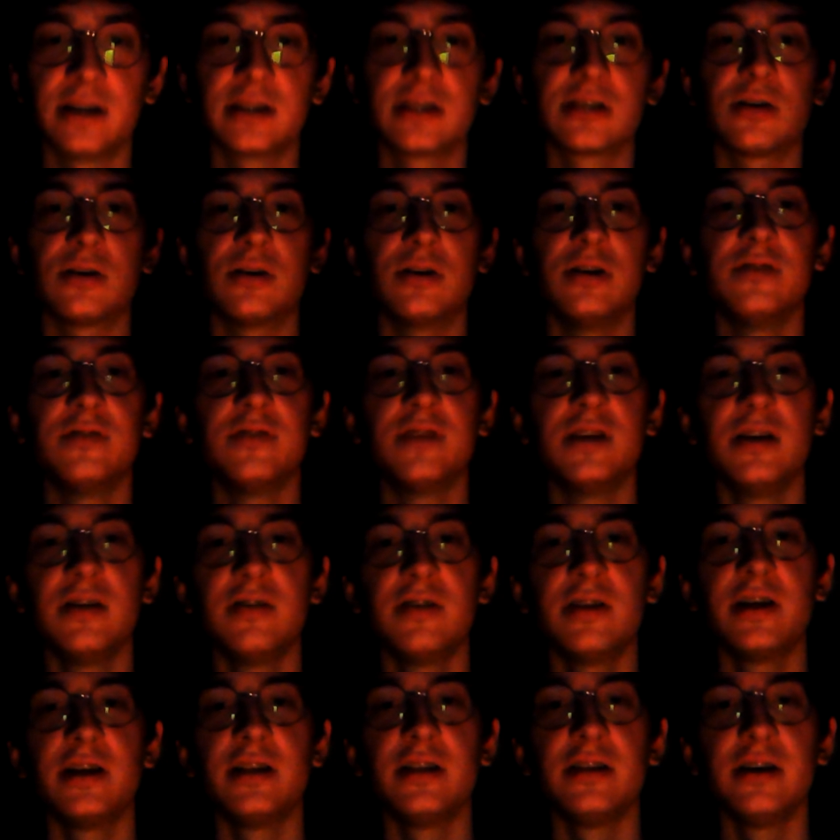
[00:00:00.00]
So if
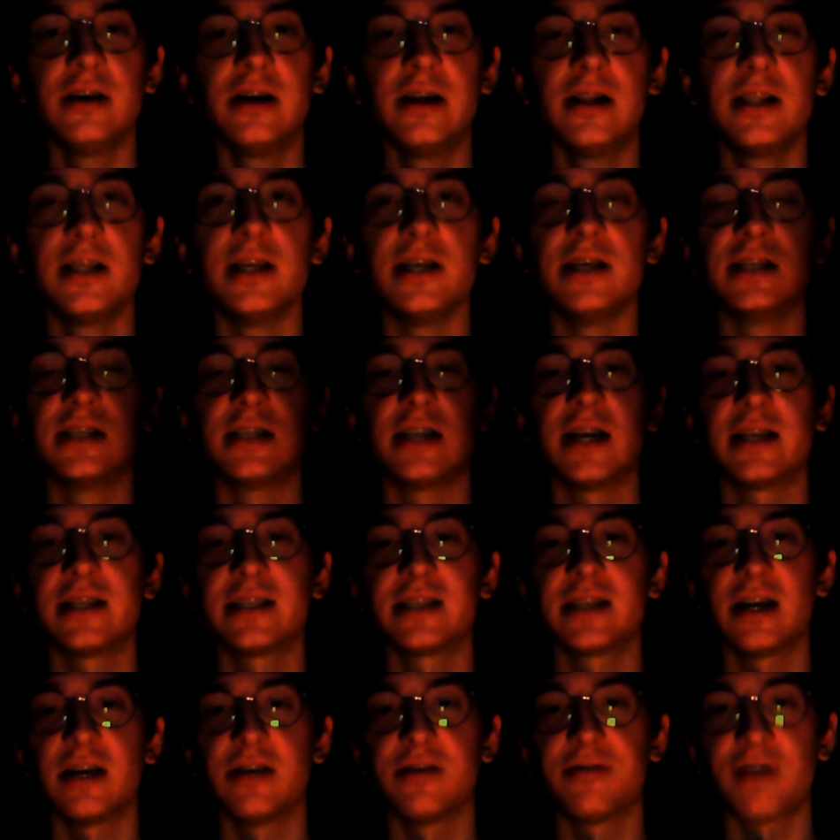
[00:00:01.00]
dividend yield is,
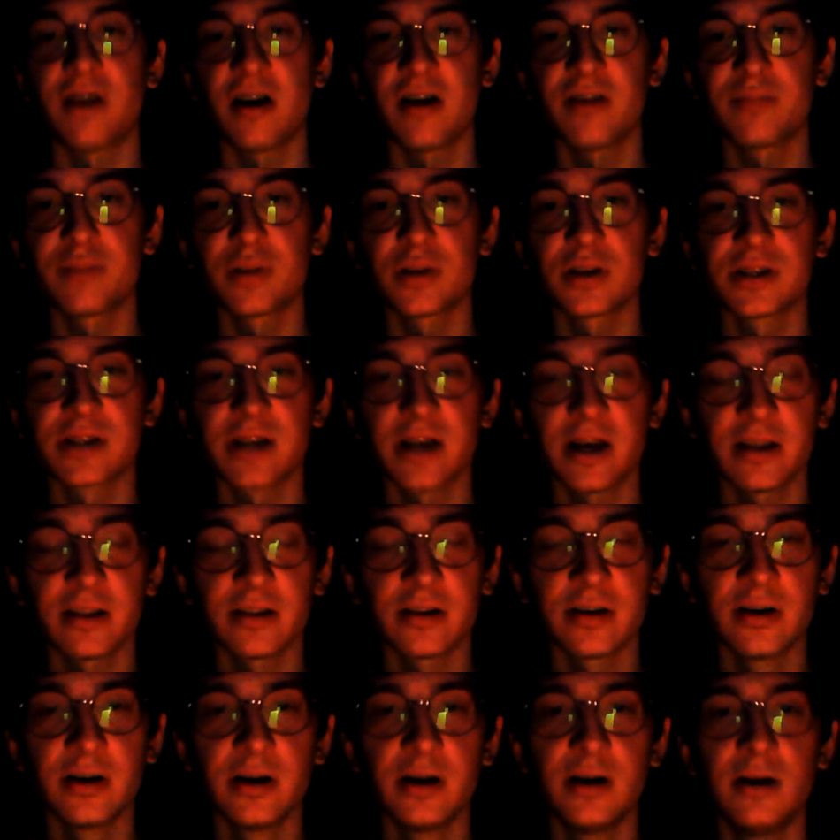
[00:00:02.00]
let's say,
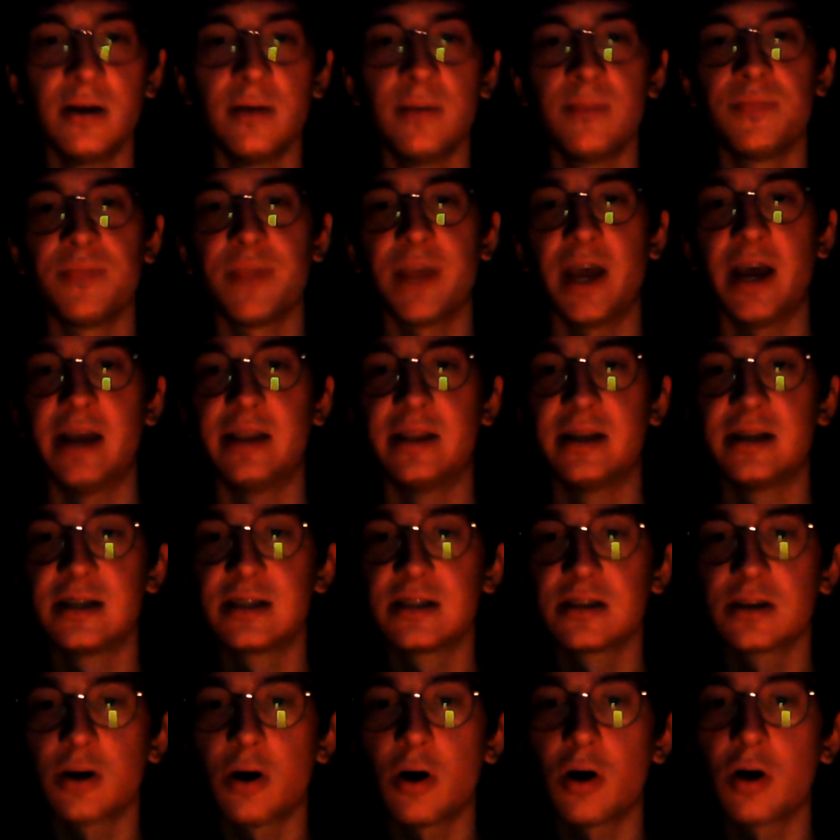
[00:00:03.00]
5%, and the
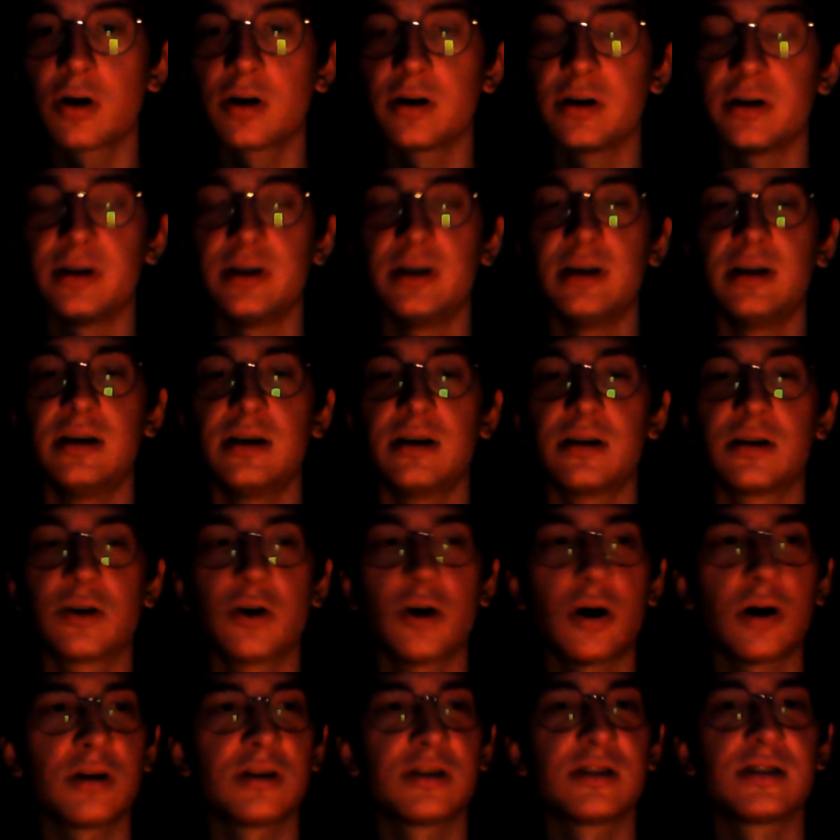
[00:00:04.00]
stock
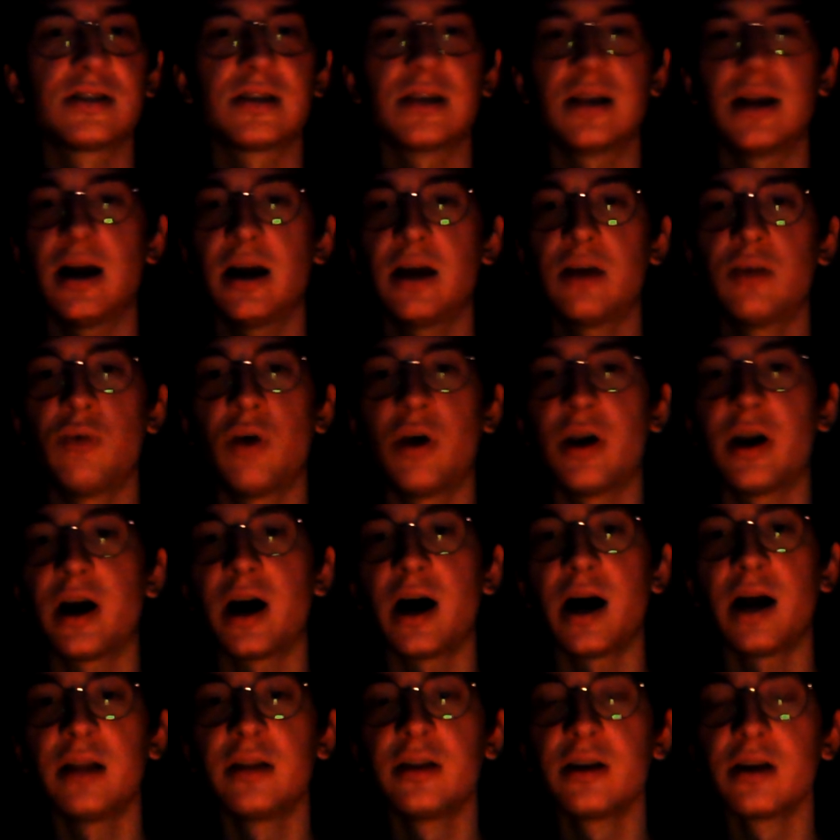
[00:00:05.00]
costs like
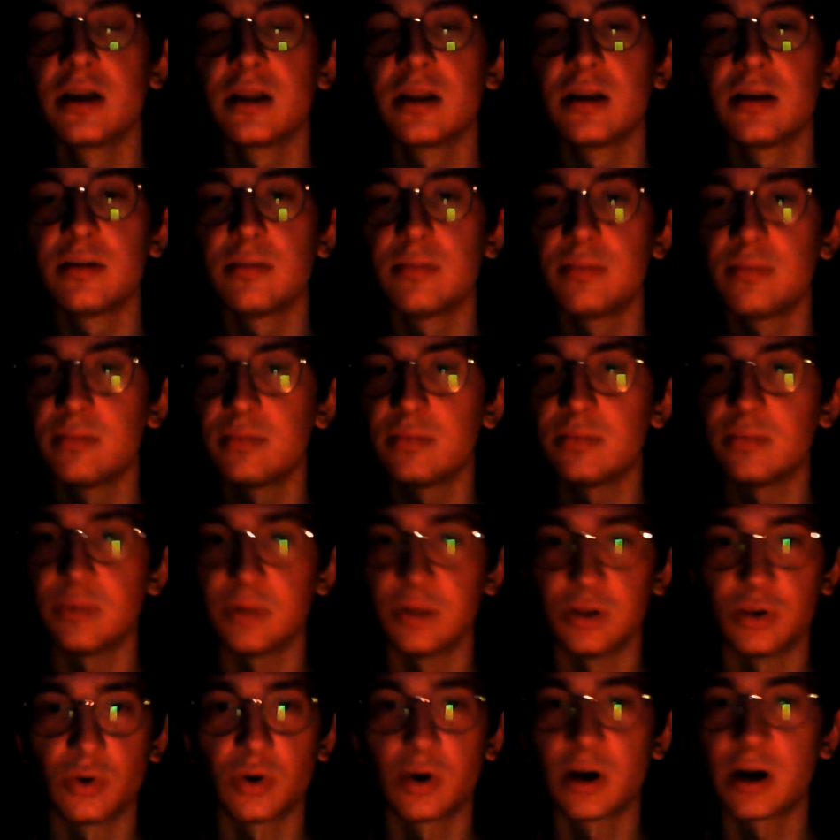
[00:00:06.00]
$100,
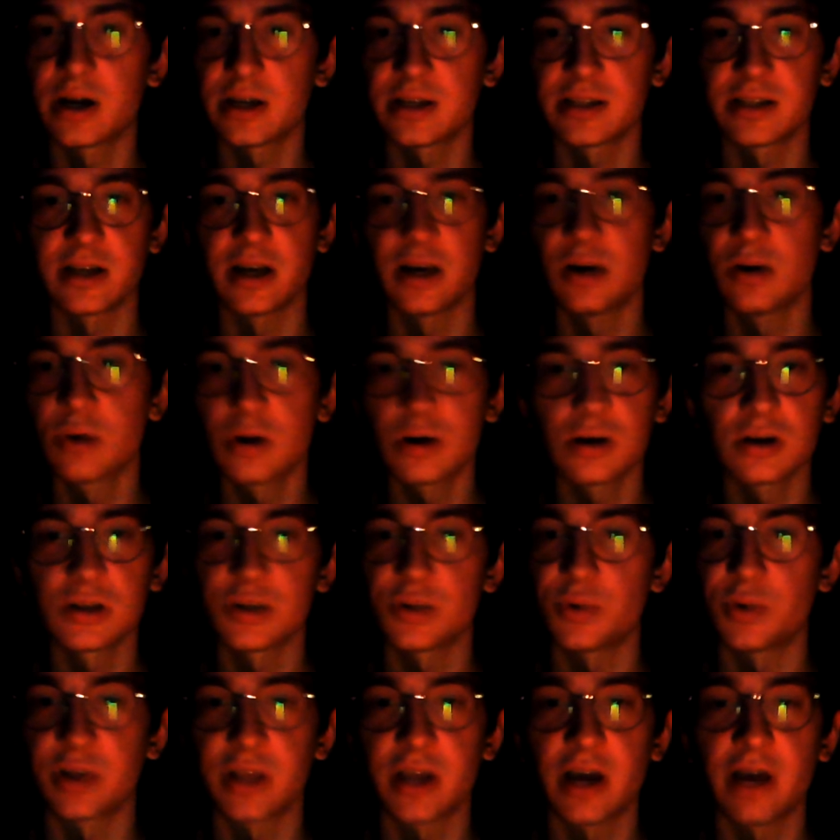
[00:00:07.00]

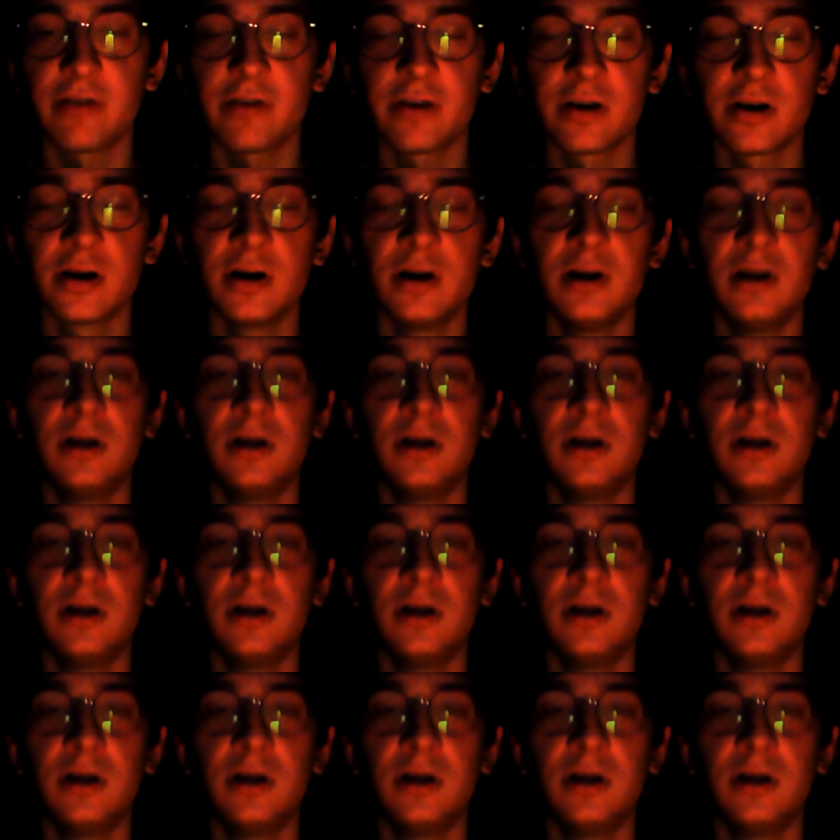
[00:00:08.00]
euros, whatever,